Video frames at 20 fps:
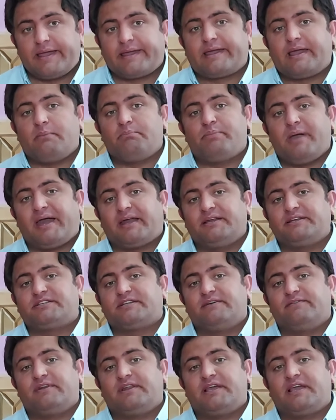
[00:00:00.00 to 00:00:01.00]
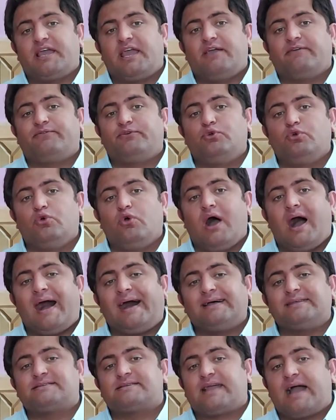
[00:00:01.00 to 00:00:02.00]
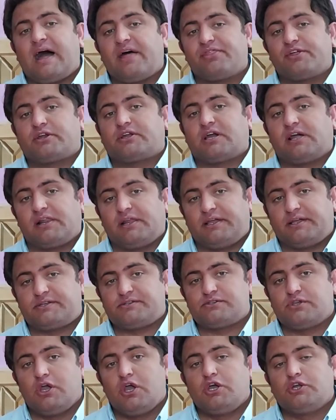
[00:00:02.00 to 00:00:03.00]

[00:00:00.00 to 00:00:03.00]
Comparatively, if you ask other colleagues